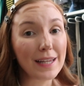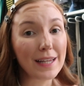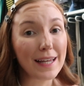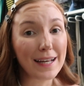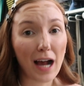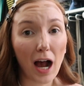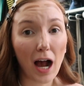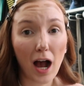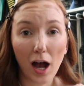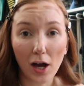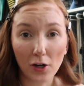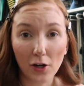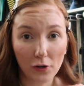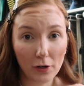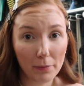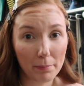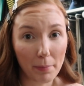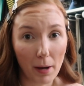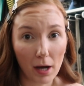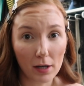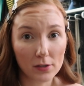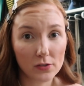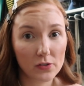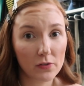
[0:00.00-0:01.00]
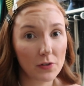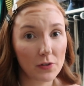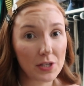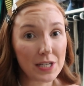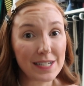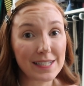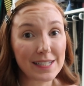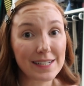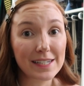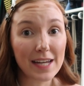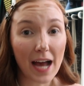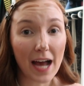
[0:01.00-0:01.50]
like a hundred bucks for the
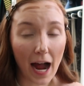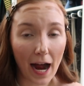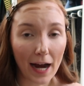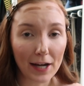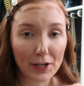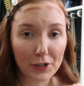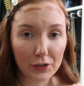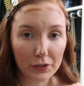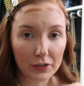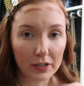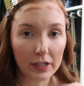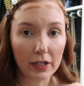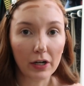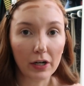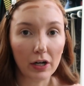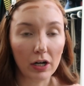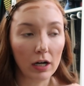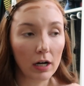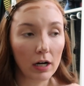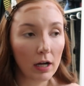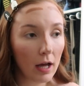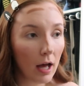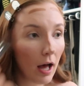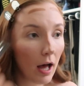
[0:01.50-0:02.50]
entire year.